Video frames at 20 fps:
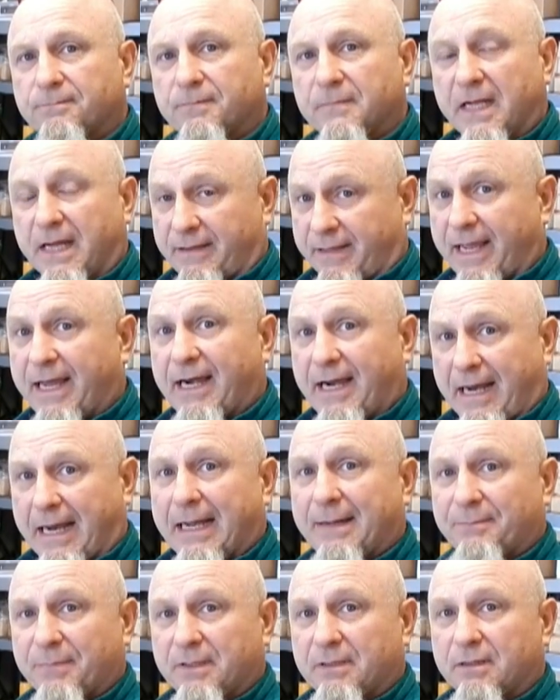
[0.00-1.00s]
Now that
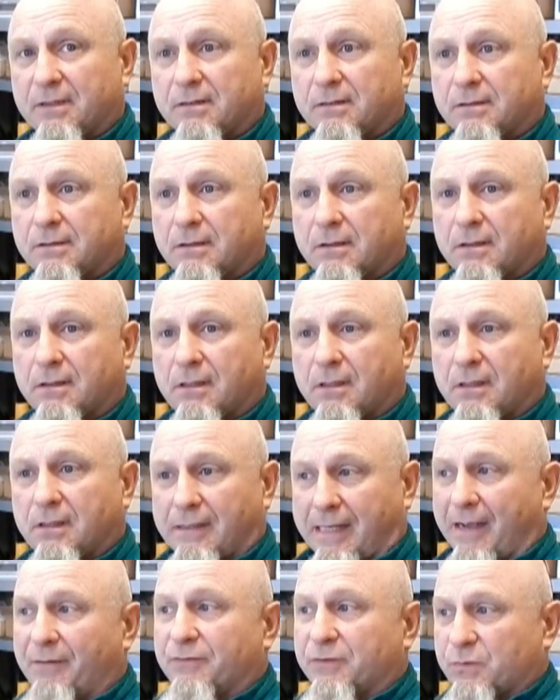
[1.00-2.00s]
happened.
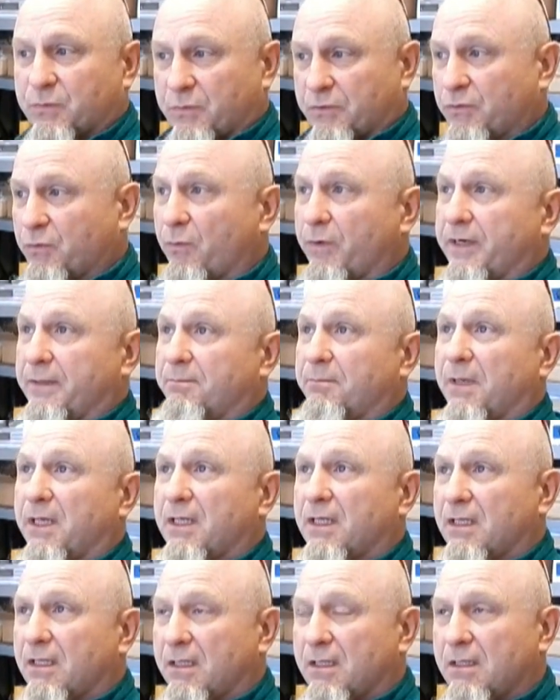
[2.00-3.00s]
That was between
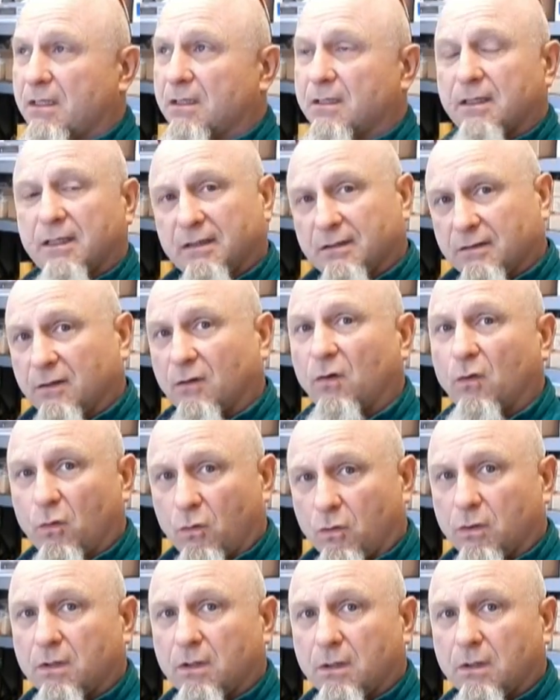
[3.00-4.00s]
me and the Lord.
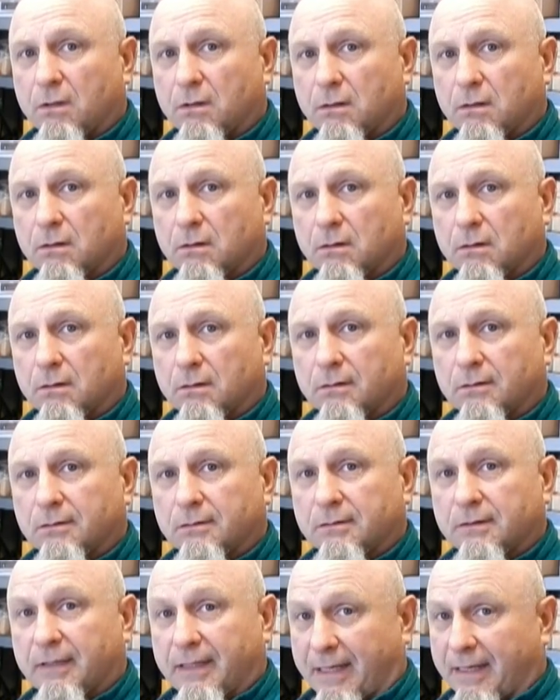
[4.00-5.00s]

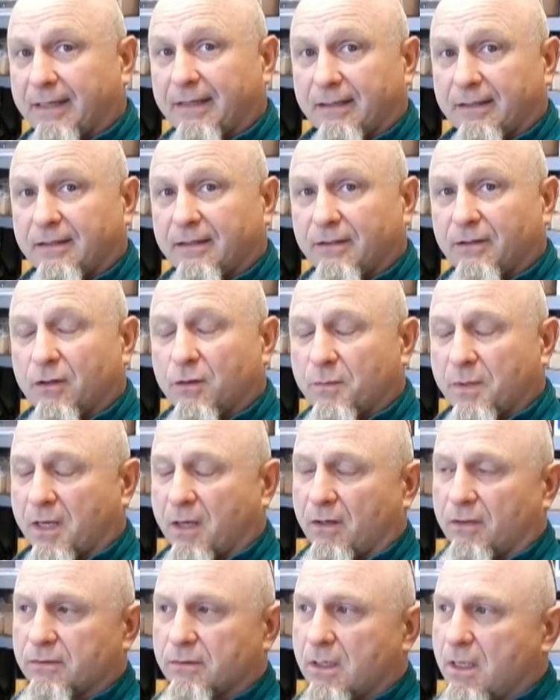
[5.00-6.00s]
And that, you know,
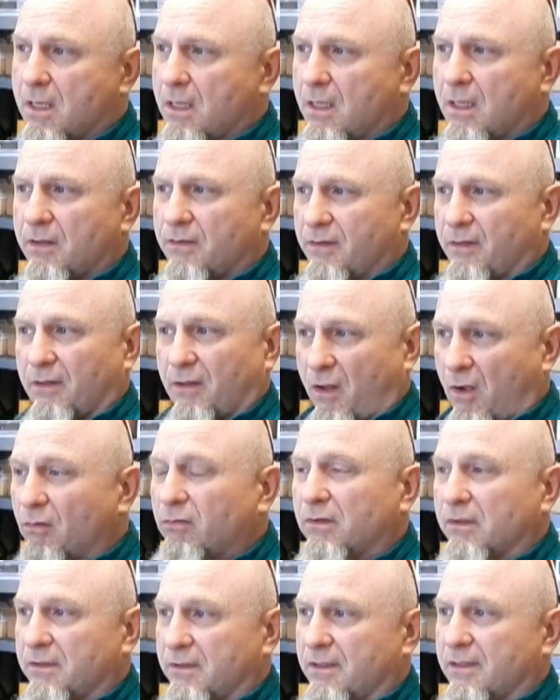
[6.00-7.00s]
because the
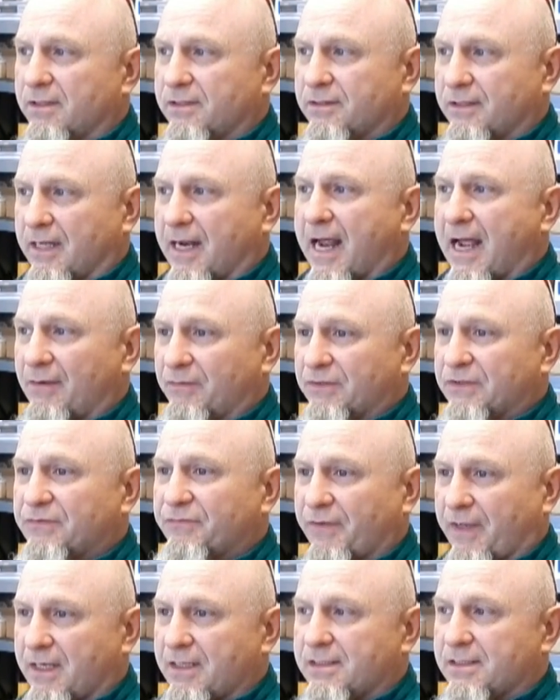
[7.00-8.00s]
loneliness that I was
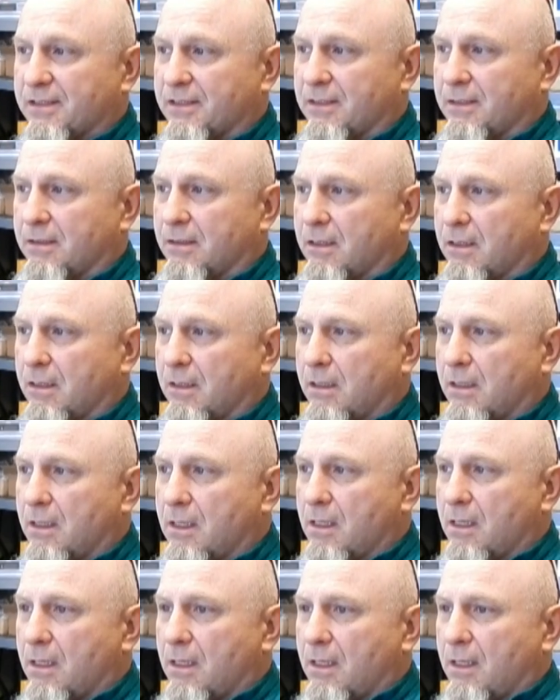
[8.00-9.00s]
facing
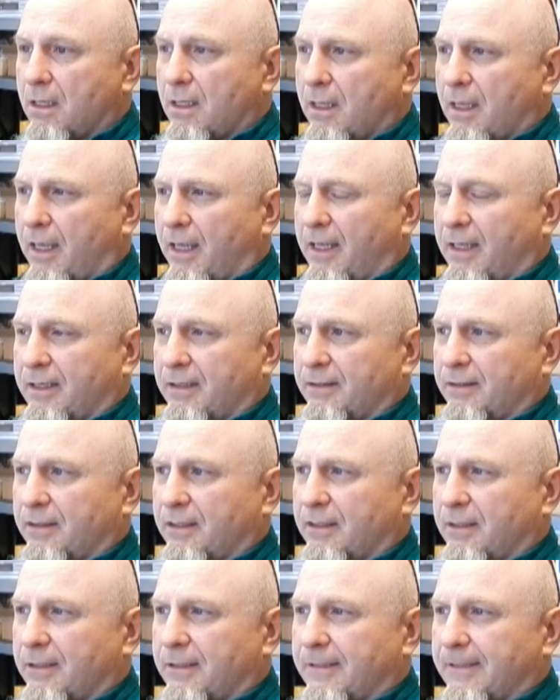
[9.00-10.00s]
and
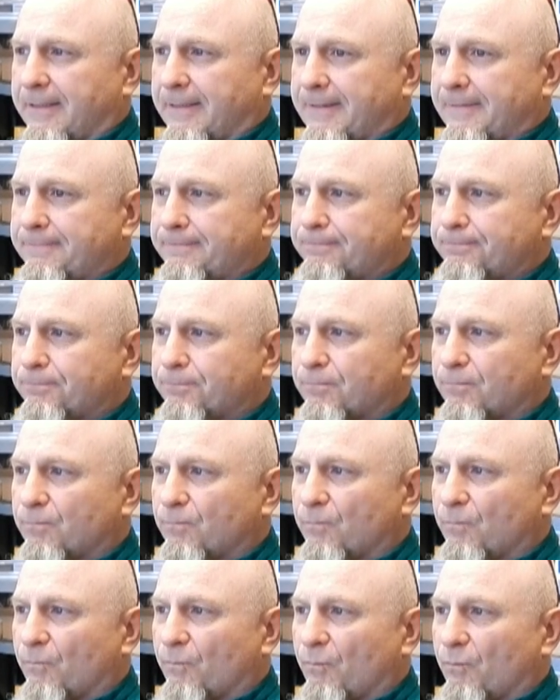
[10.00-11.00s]
the
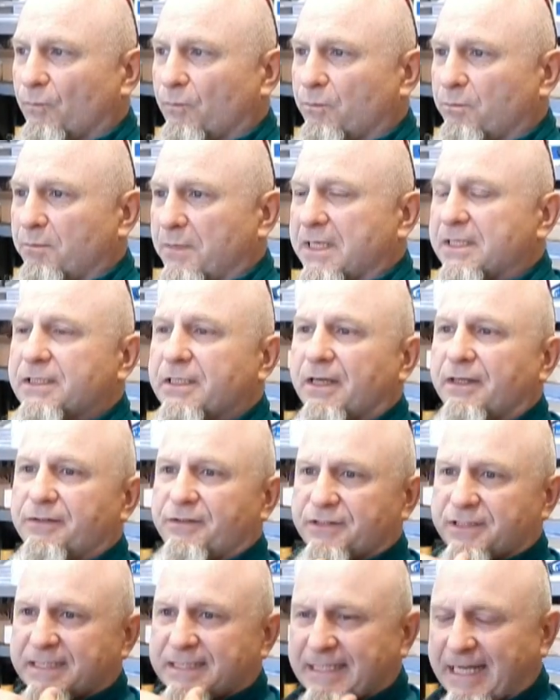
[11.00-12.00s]

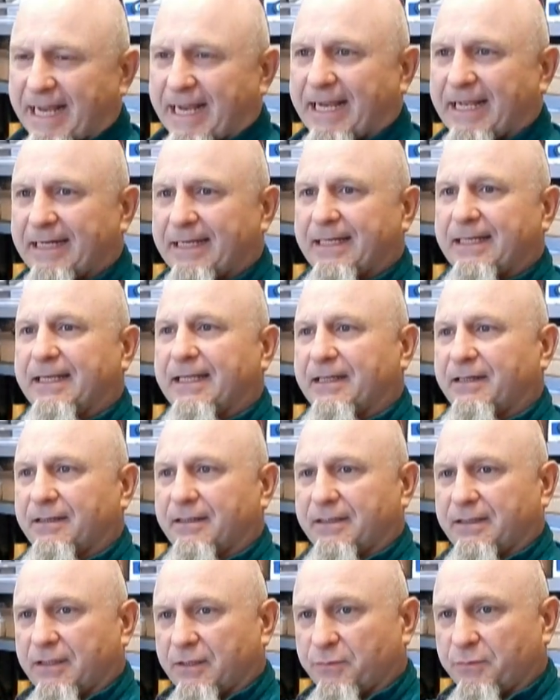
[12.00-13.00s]
misunderstanding
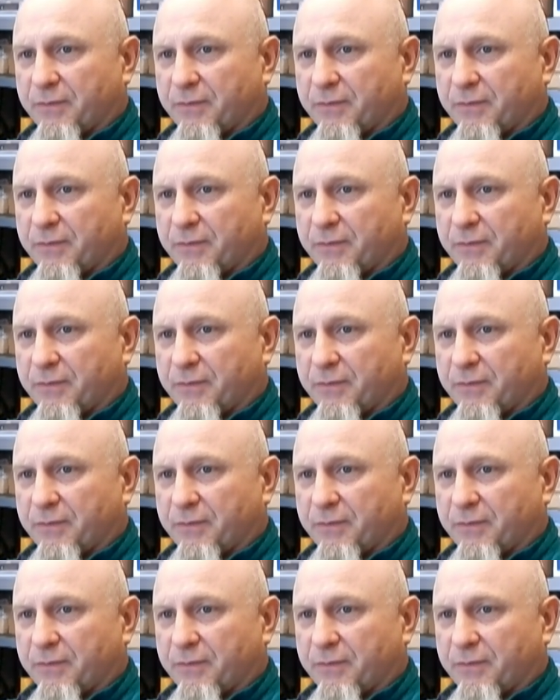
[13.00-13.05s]
and the